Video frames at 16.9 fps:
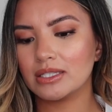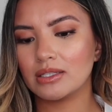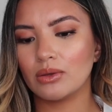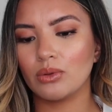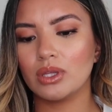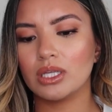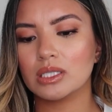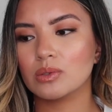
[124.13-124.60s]

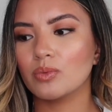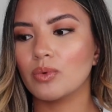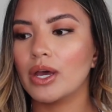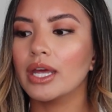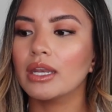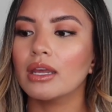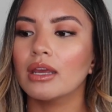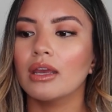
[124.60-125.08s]
So this
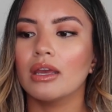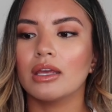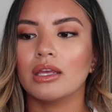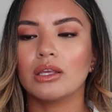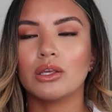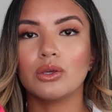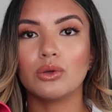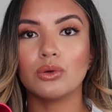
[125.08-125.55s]
one,
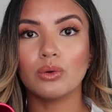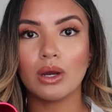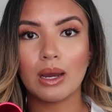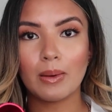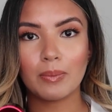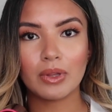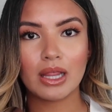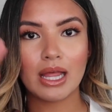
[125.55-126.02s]
you
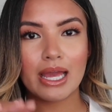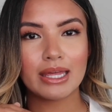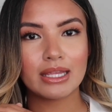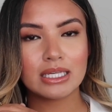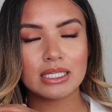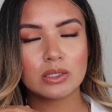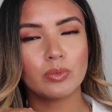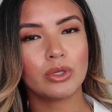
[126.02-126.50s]
apply
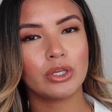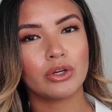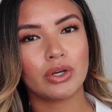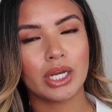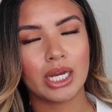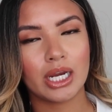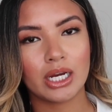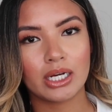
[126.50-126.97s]
this when your
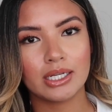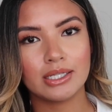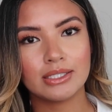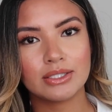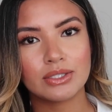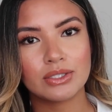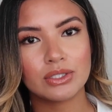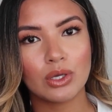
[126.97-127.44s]
hair
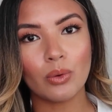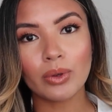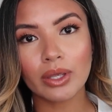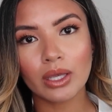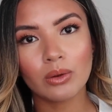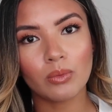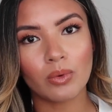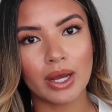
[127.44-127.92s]
is
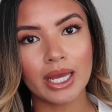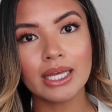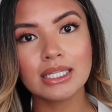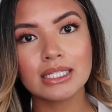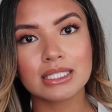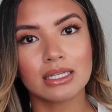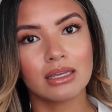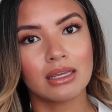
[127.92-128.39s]
soaking
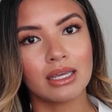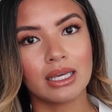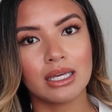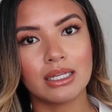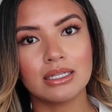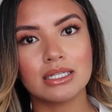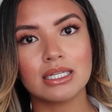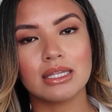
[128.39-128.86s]
wet,
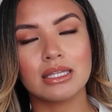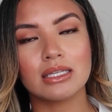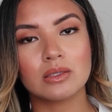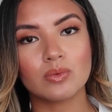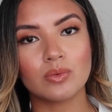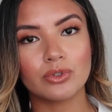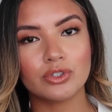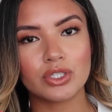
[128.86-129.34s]
and
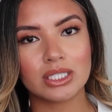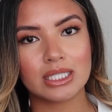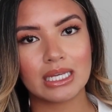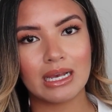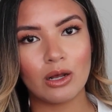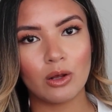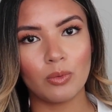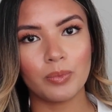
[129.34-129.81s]
this will just
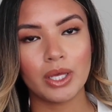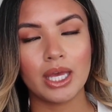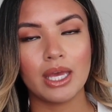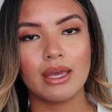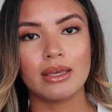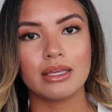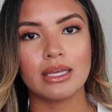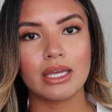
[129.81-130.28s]
help
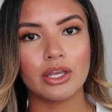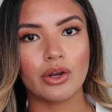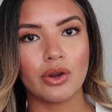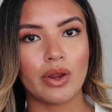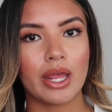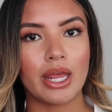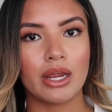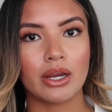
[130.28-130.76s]
get
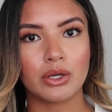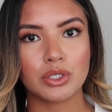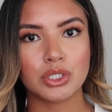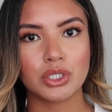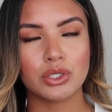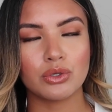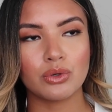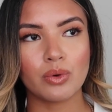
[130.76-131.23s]
your hair
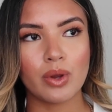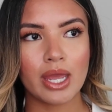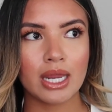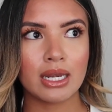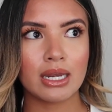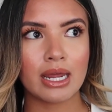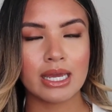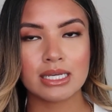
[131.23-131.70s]
to
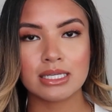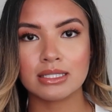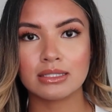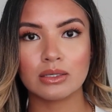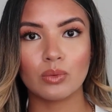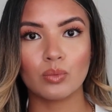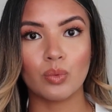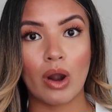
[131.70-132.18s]
a
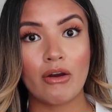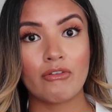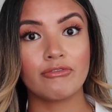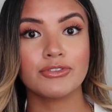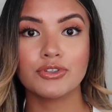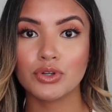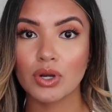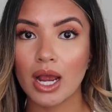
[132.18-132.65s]
nice
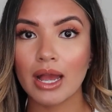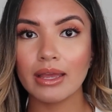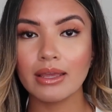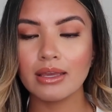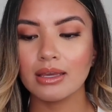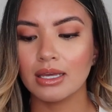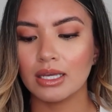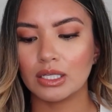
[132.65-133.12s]
rough
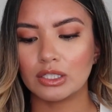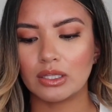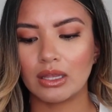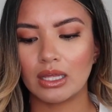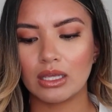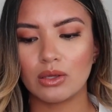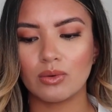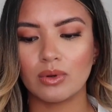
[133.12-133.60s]
dry so
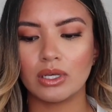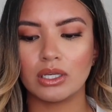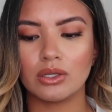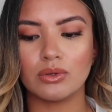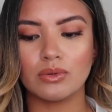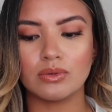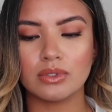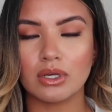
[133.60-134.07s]
that you can
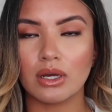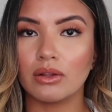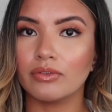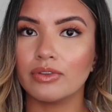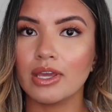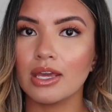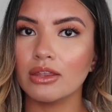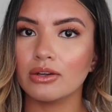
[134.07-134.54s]
use all
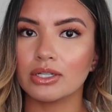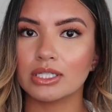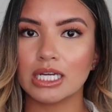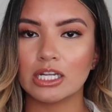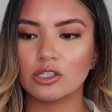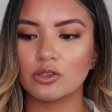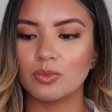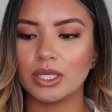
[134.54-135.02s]
the other
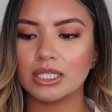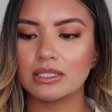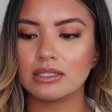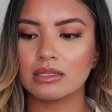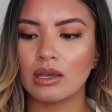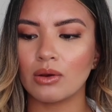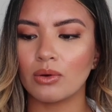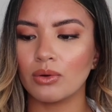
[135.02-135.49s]

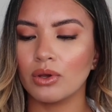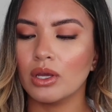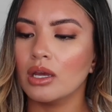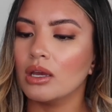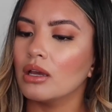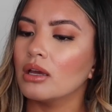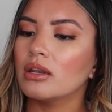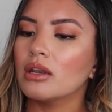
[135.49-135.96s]
attachments. So
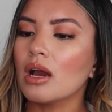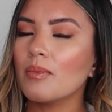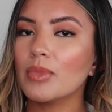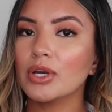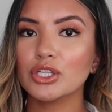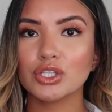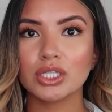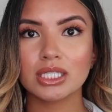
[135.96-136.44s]

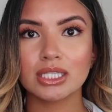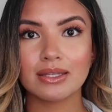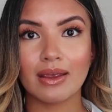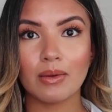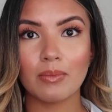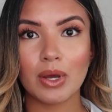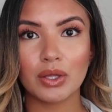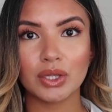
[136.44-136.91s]
not much to
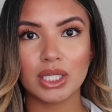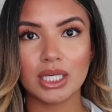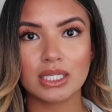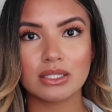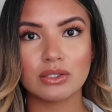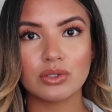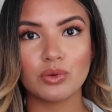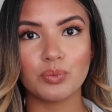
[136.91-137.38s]
say about
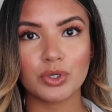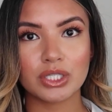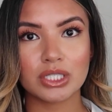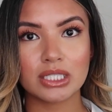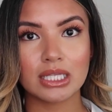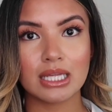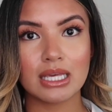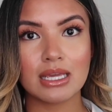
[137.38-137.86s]
this, super
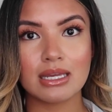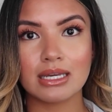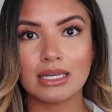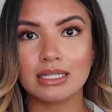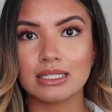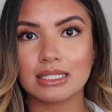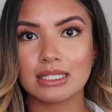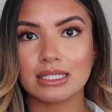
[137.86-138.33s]
sleek
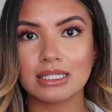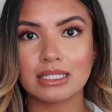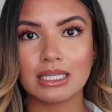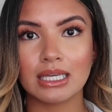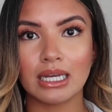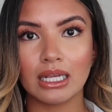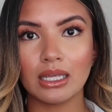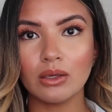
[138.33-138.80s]
and
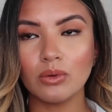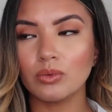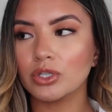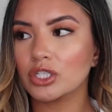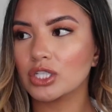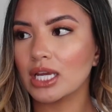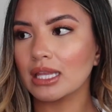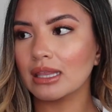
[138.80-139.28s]
skinny,
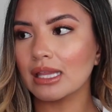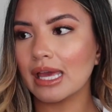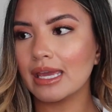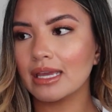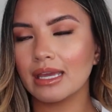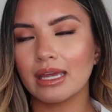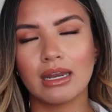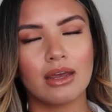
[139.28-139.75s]
which I
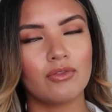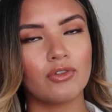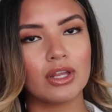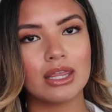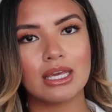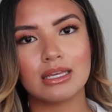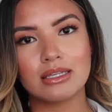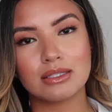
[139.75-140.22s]
like, and
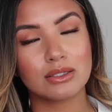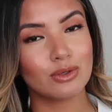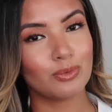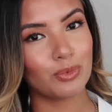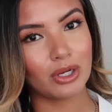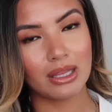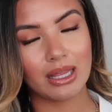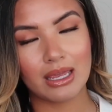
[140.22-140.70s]
everything is
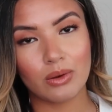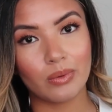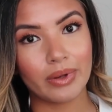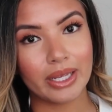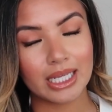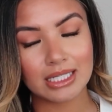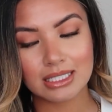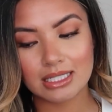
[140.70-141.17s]
super
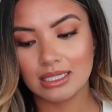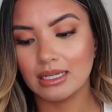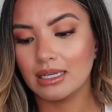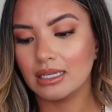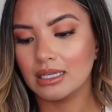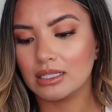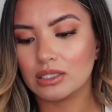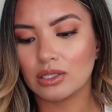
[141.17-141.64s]
lightweight.
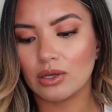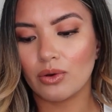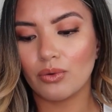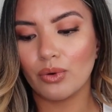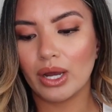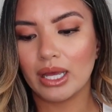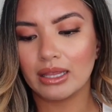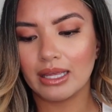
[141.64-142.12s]

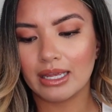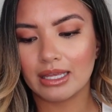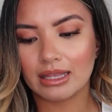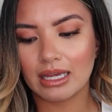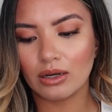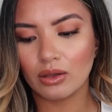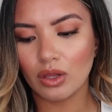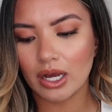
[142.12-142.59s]
So I like
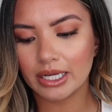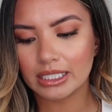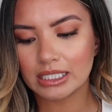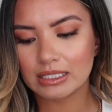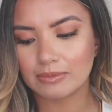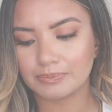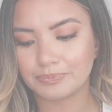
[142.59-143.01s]
that a lot.